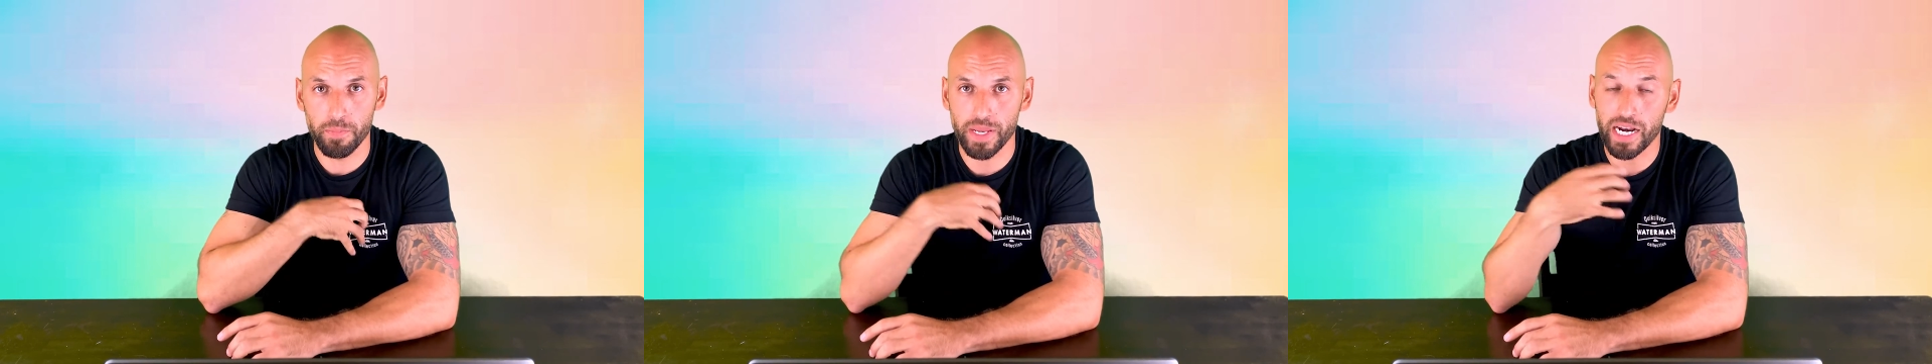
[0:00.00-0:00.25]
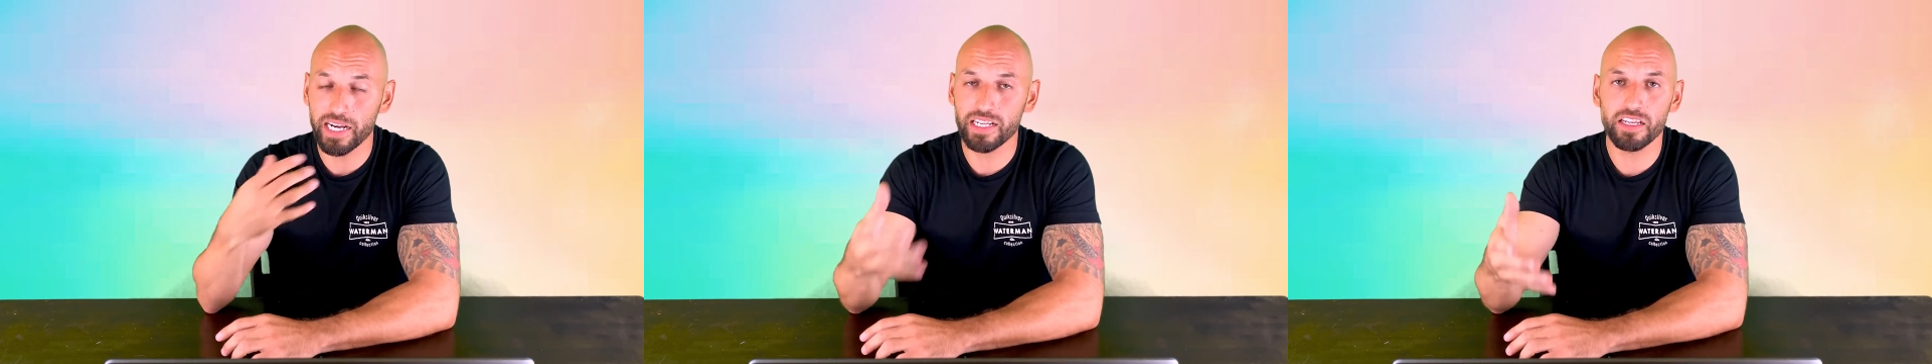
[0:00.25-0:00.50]
and
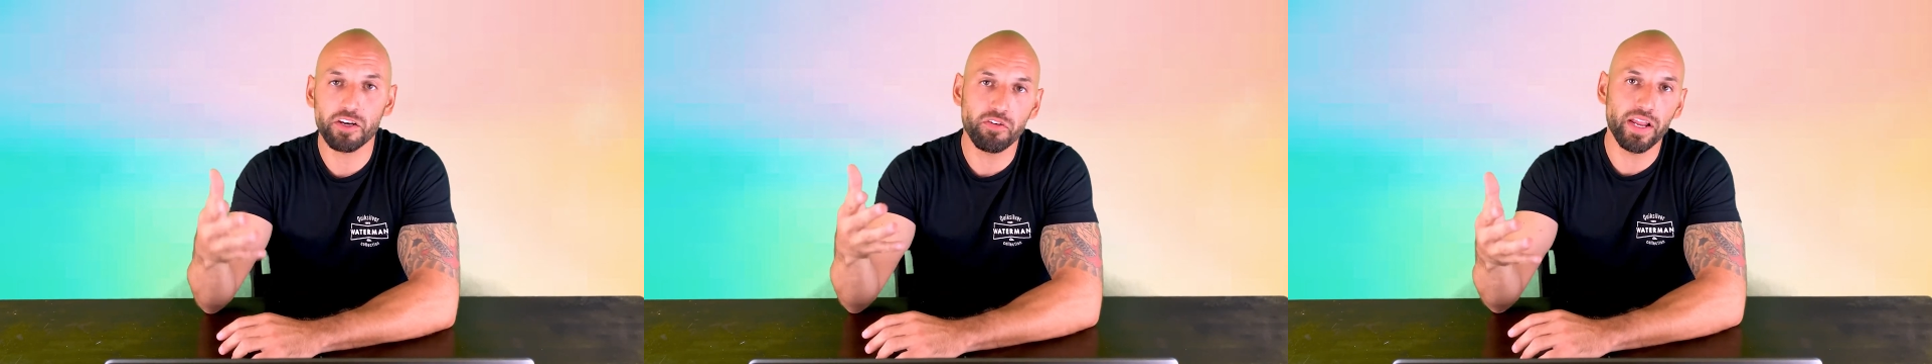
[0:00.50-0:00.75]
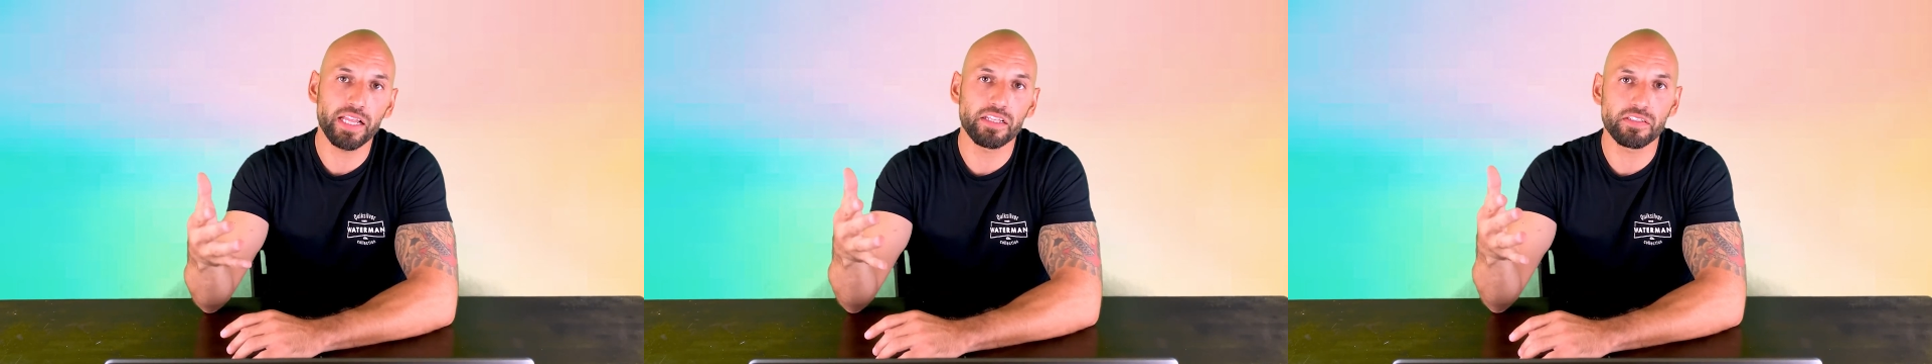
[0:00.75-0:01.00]
I didn't
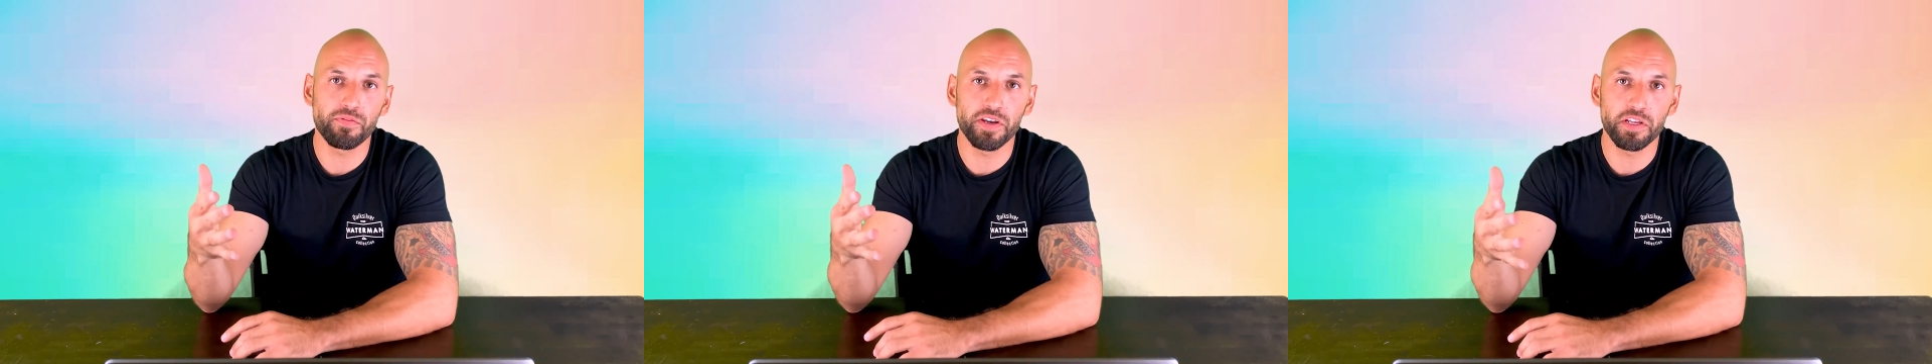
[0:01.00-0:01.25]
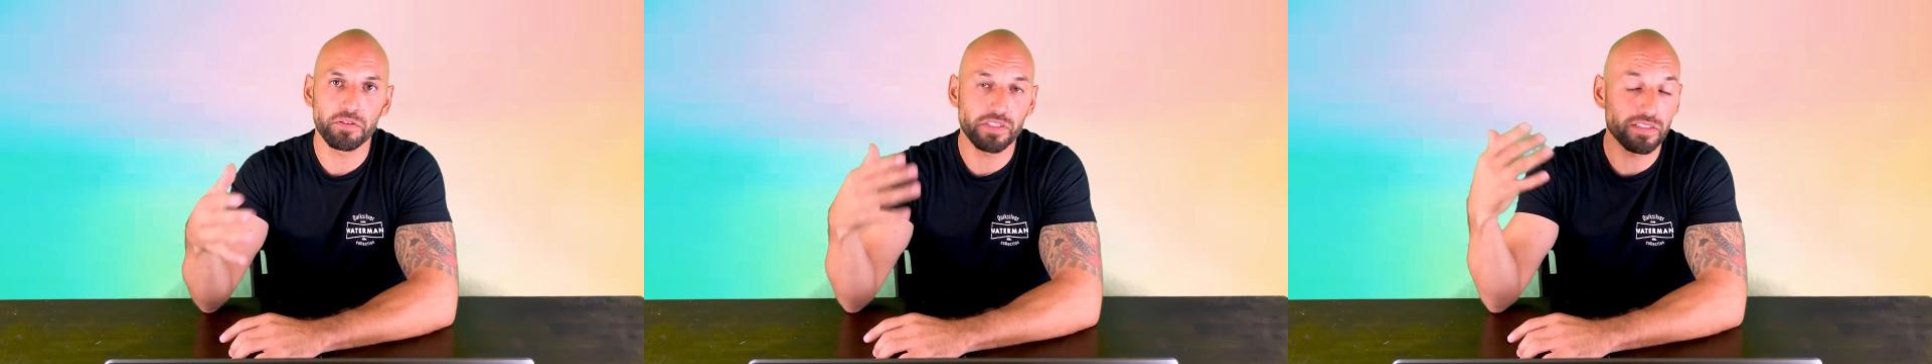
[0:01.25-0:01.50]
create this
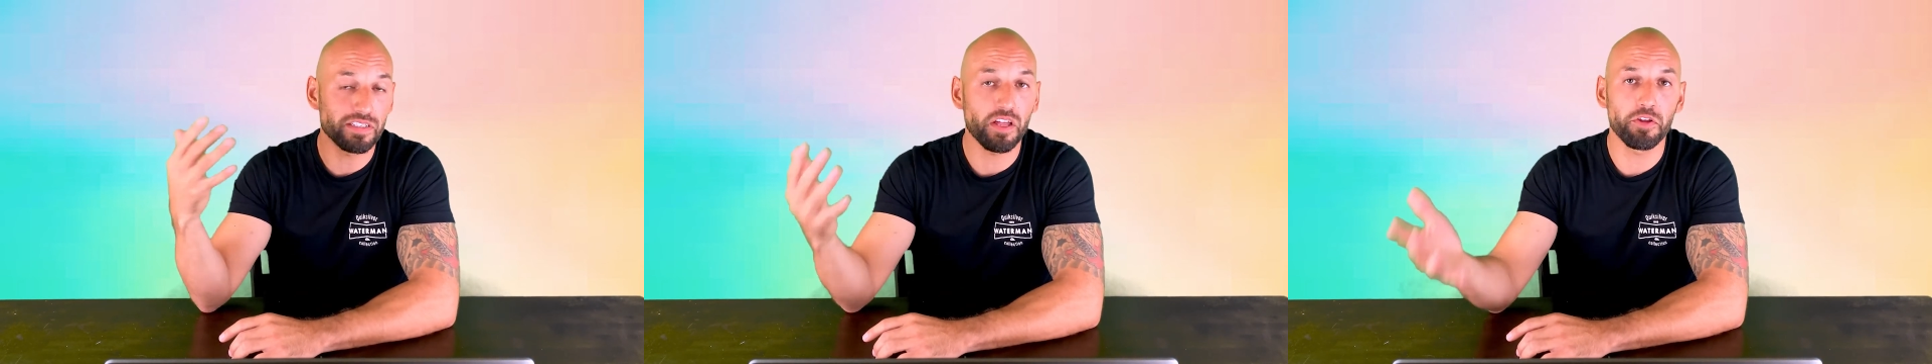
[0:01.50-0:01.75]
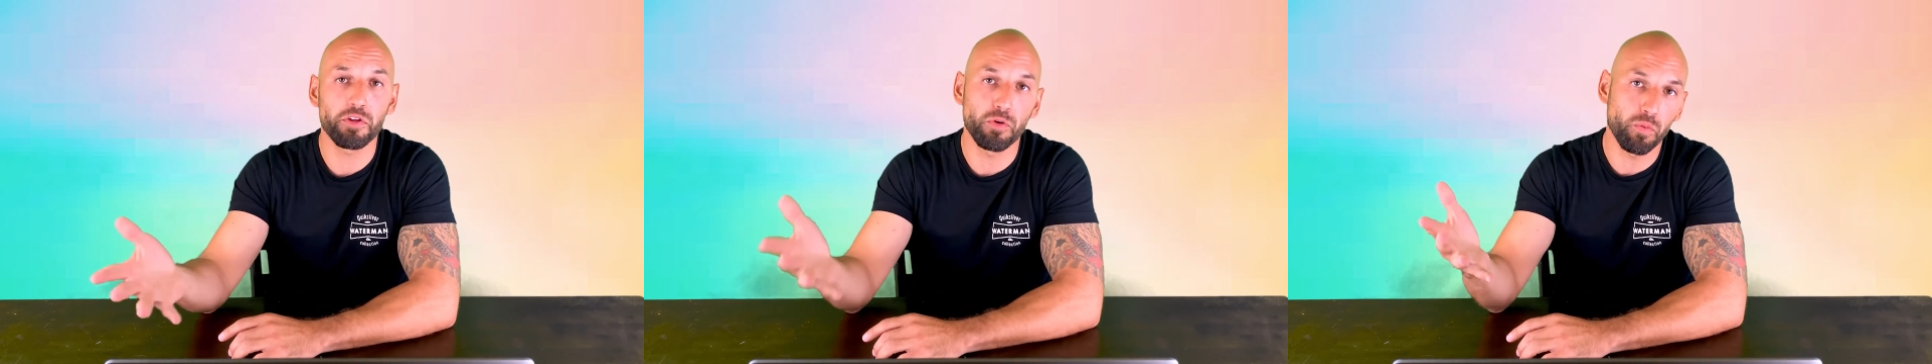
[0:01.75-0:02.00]
video to sell
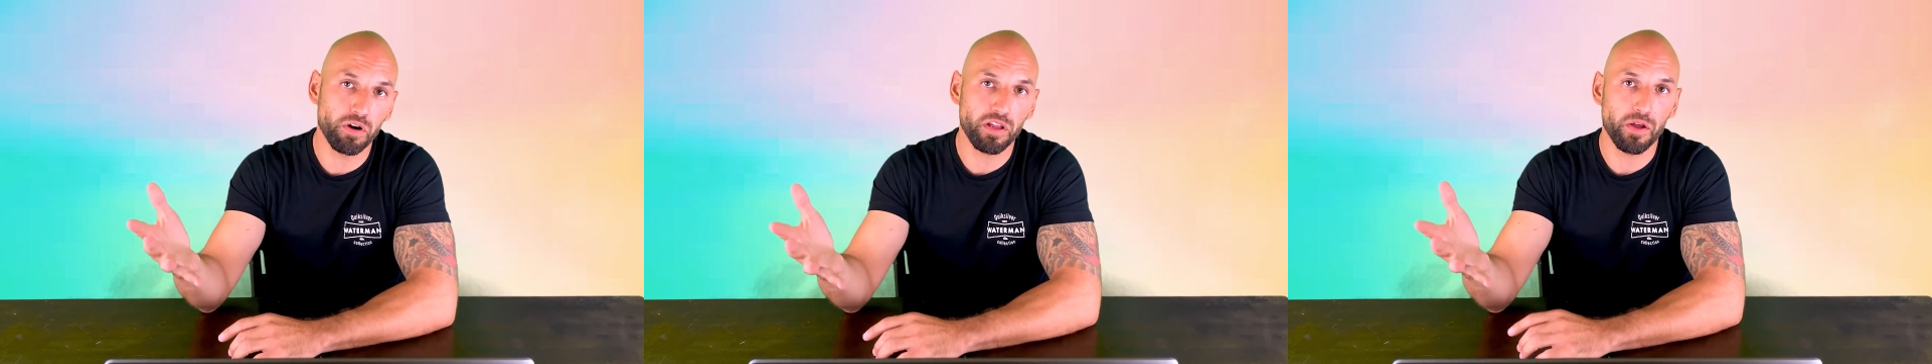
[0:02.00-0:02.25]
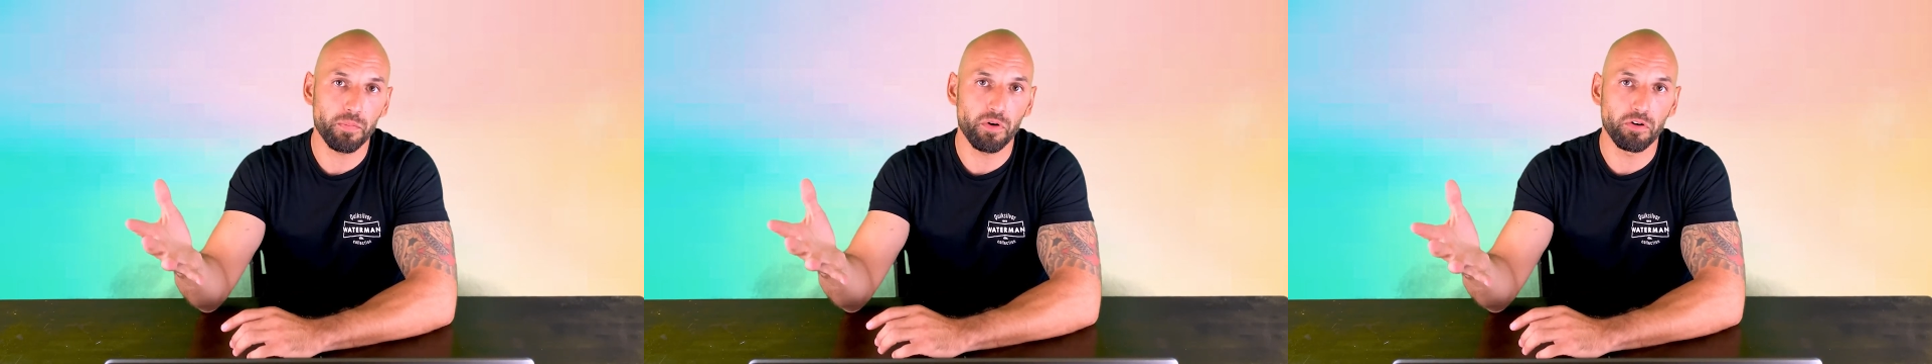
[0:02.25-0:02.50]
you a
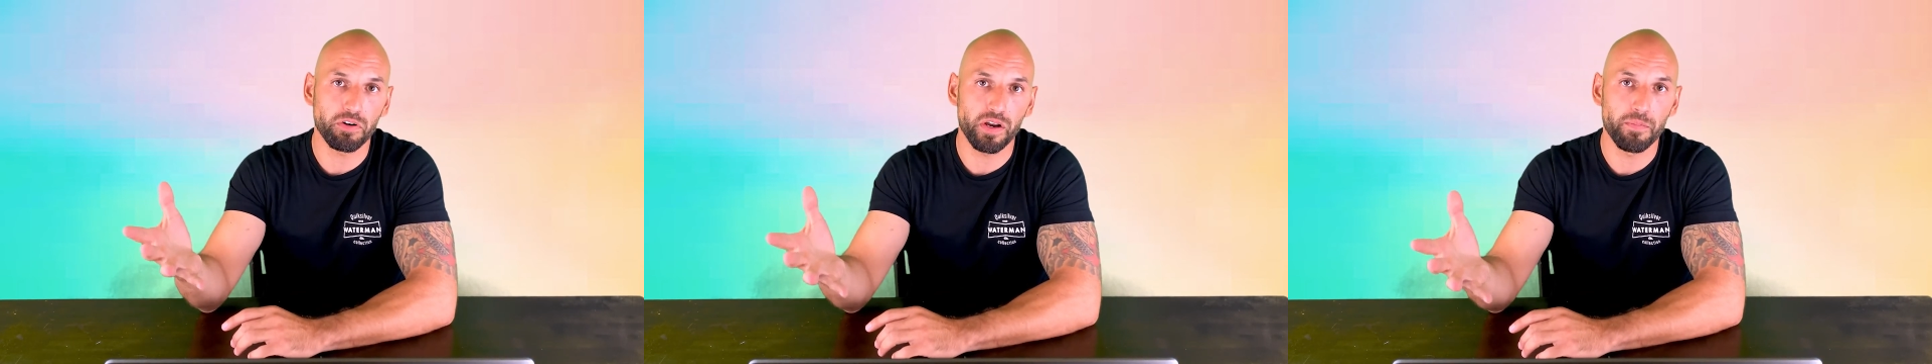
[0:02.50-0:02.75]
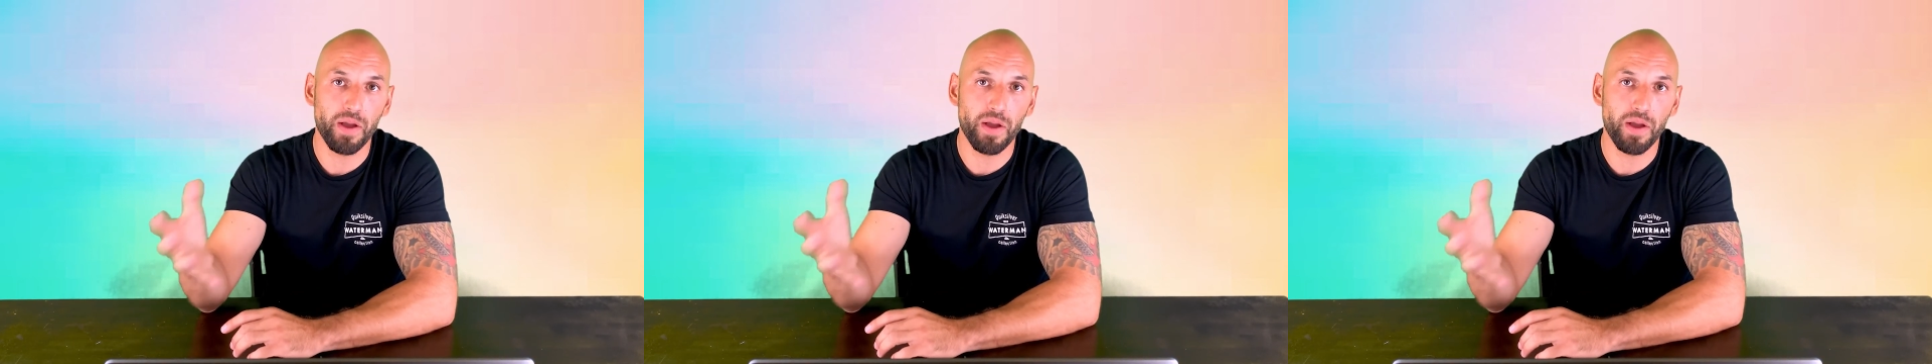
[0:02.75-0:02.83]
workout program.